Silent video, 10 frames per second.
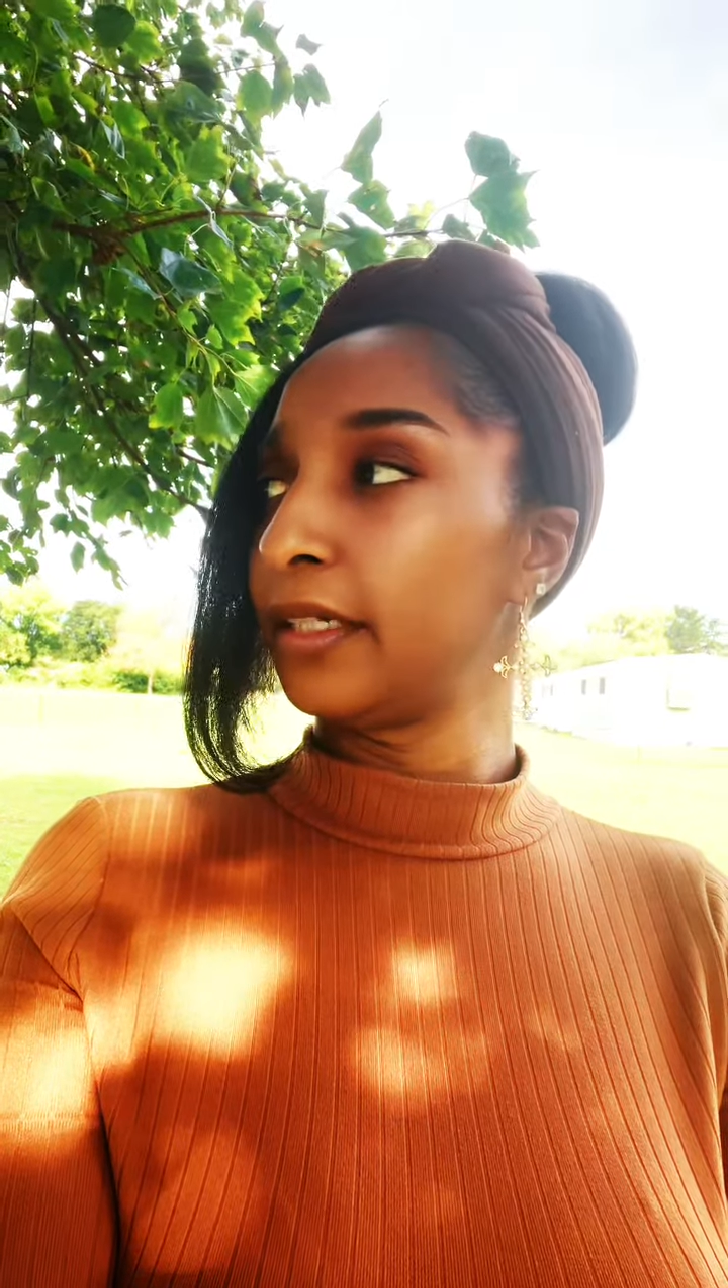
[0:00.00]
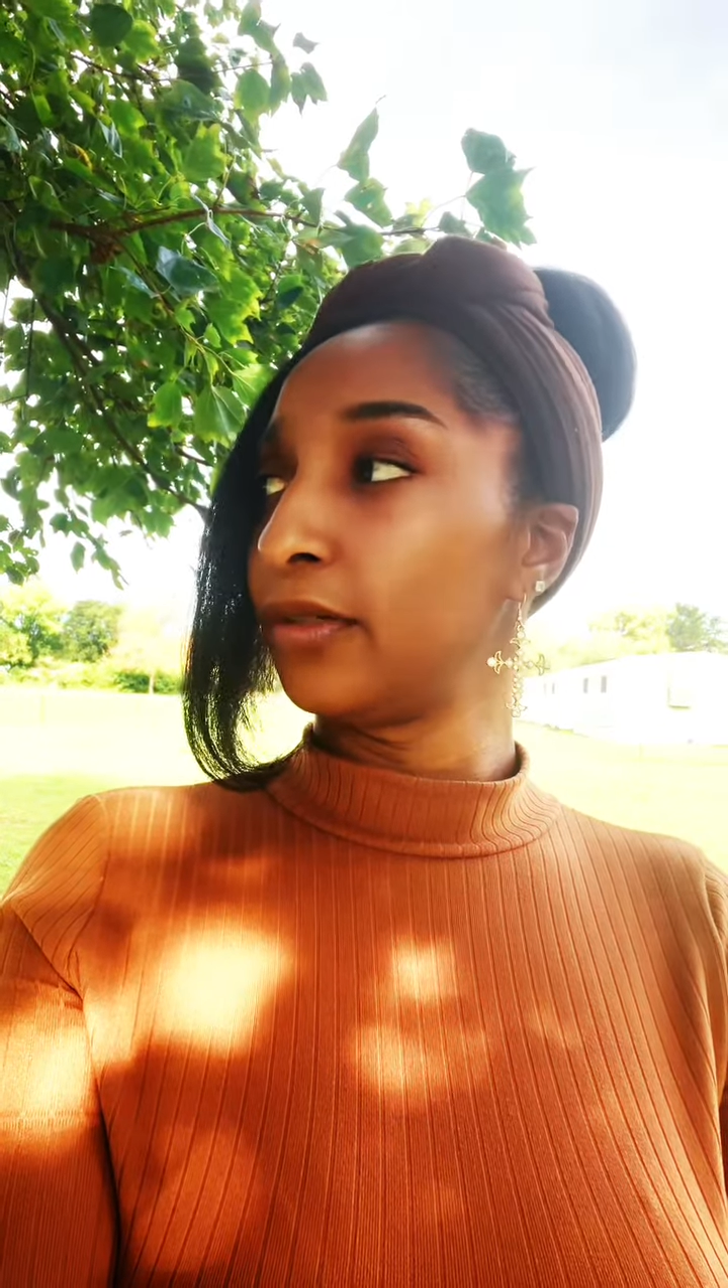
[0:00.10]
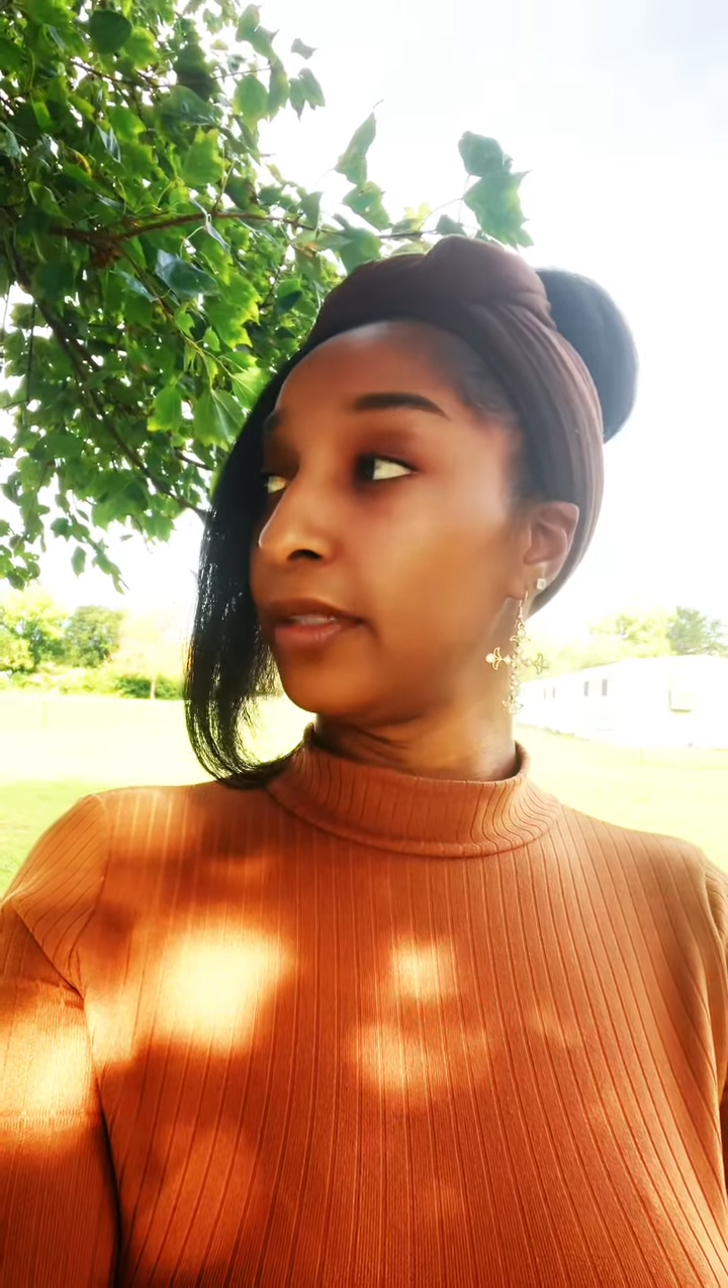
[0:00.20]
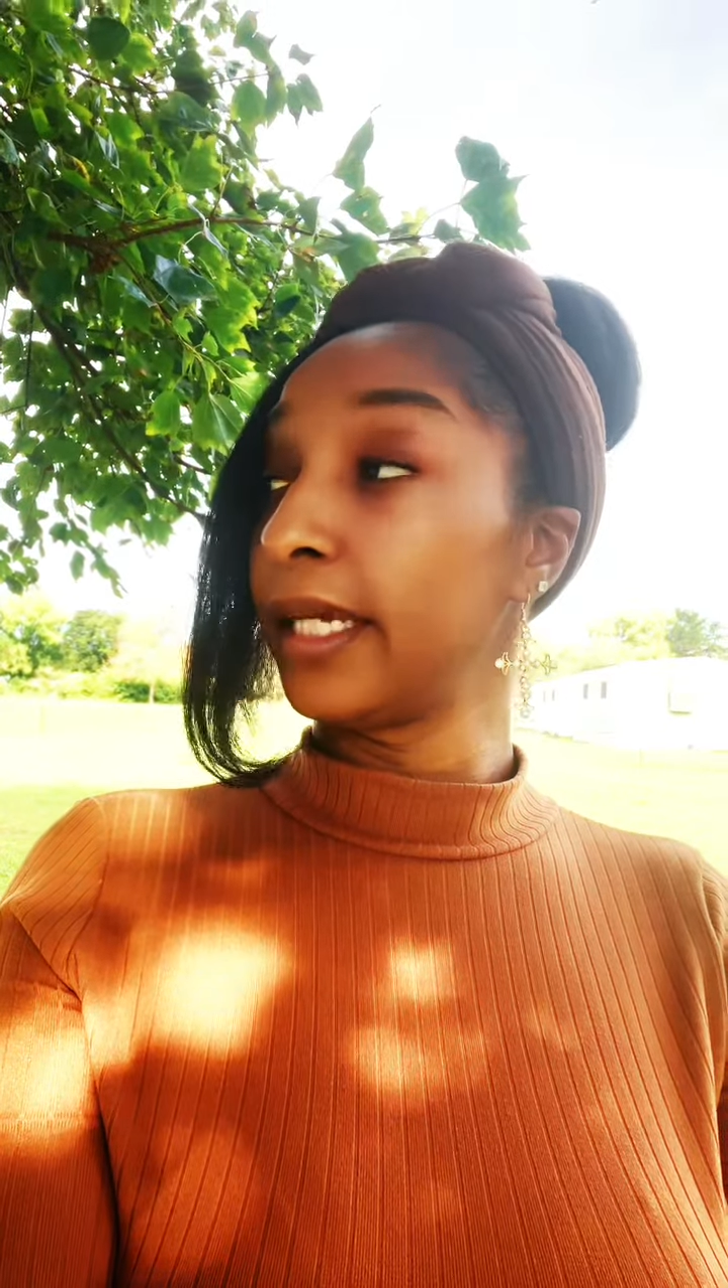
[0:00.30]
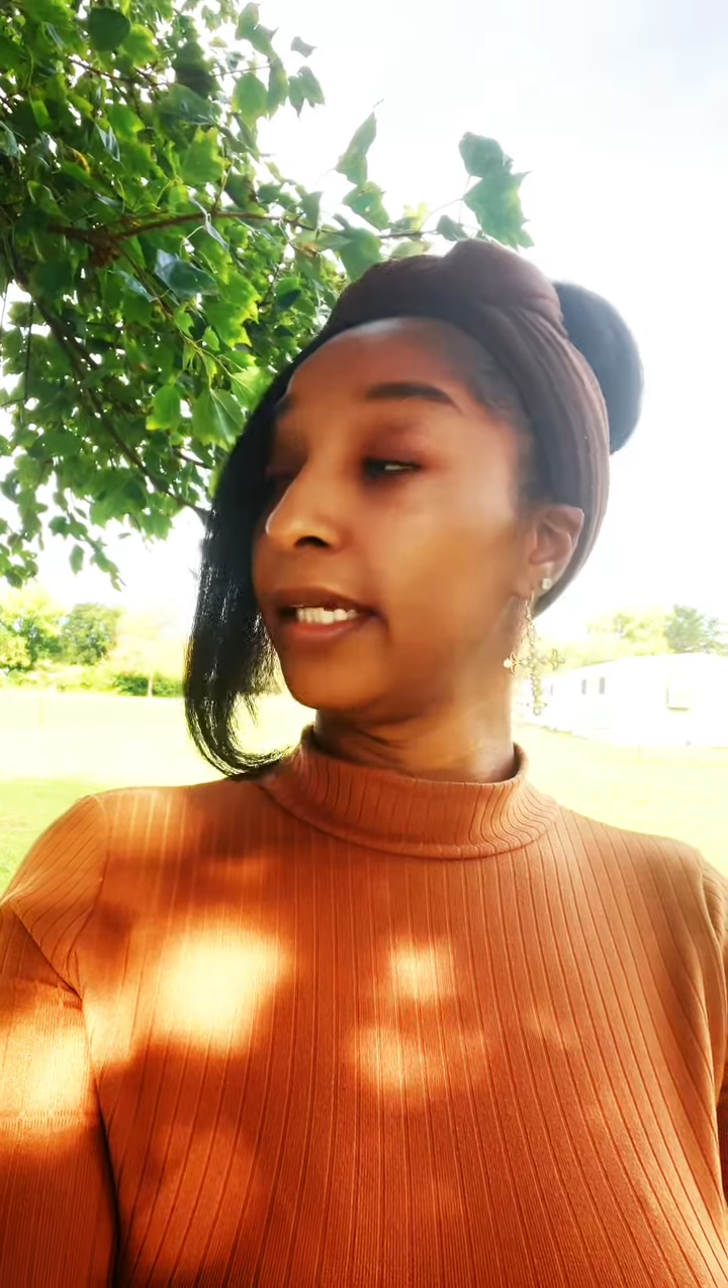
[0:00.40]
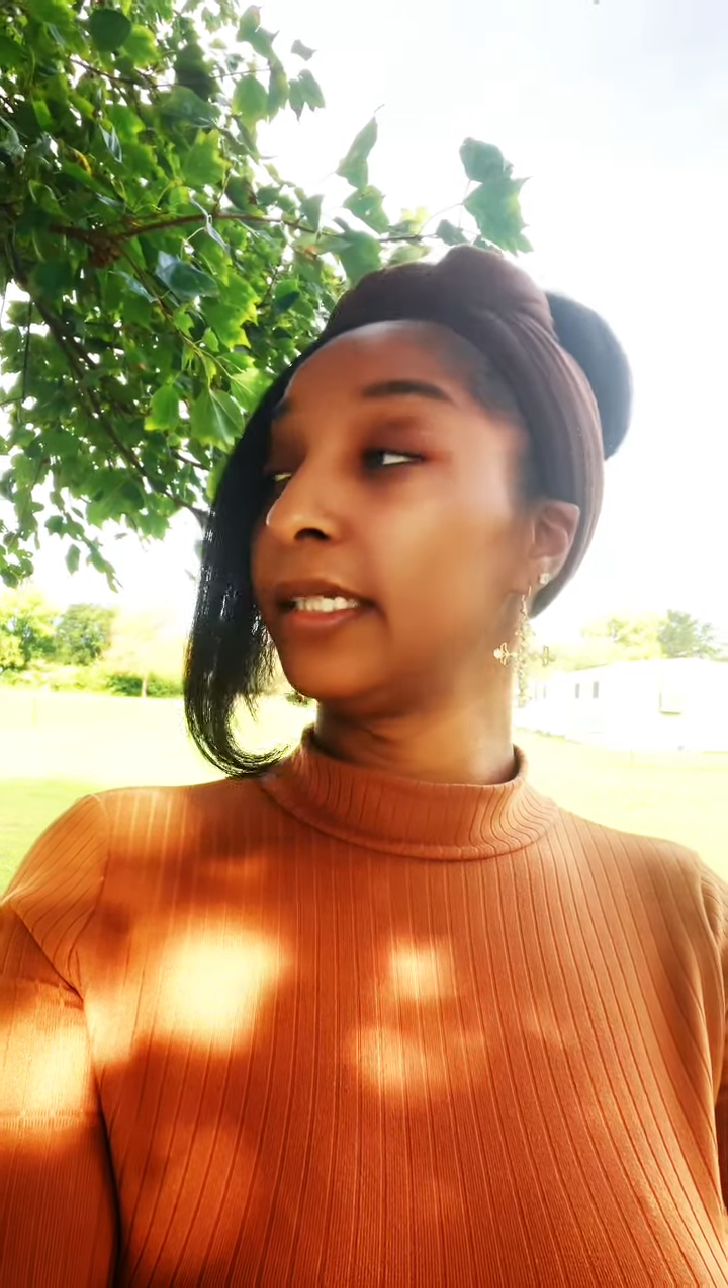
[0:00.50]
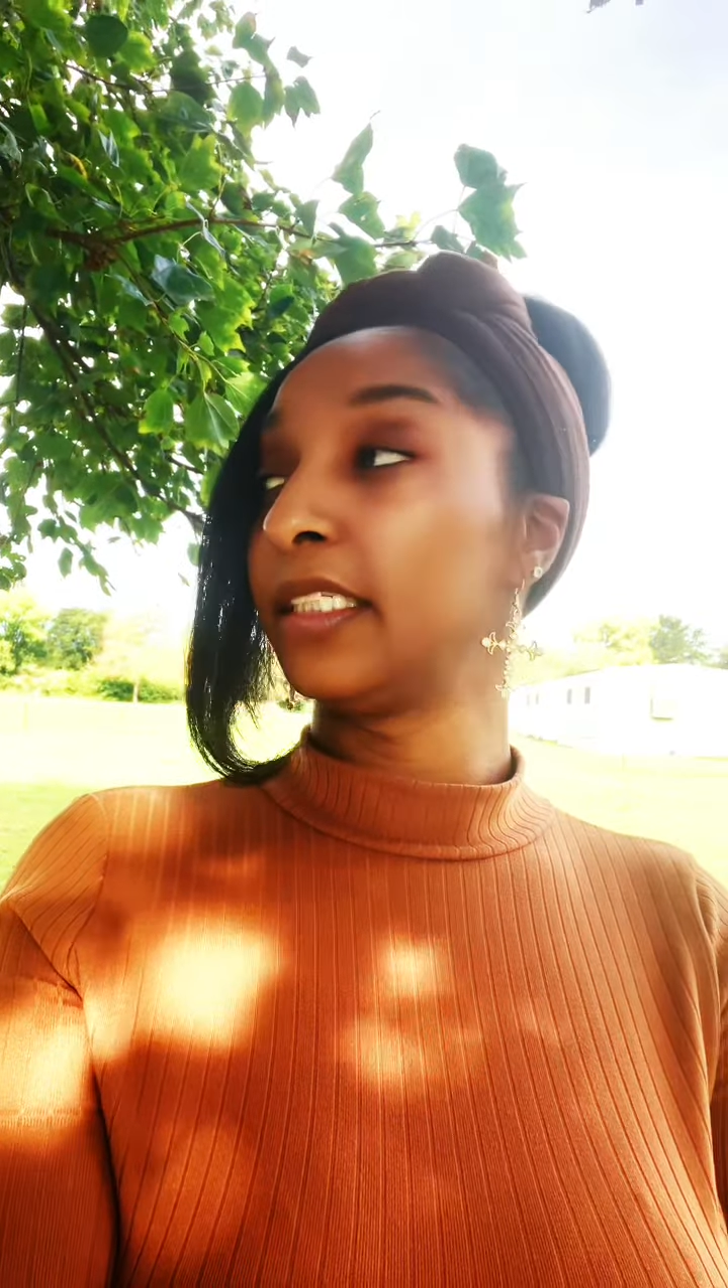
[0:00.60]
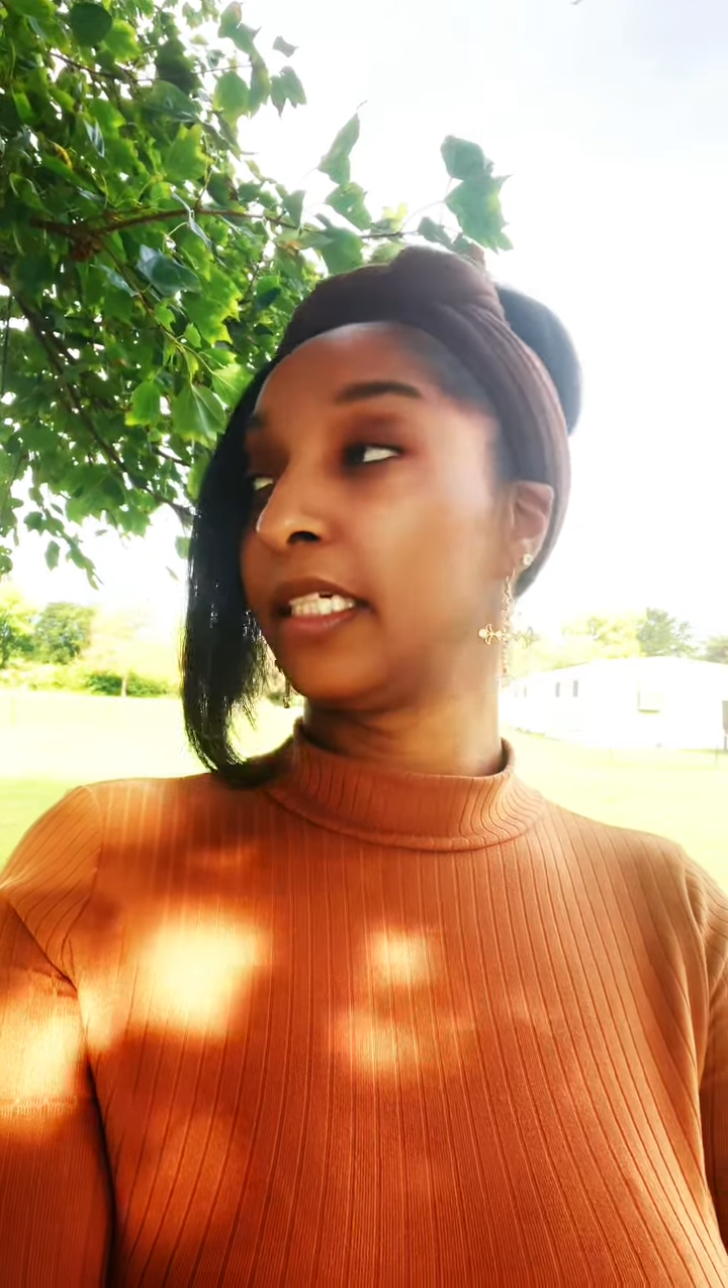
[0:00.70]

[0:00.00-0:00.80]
or the energy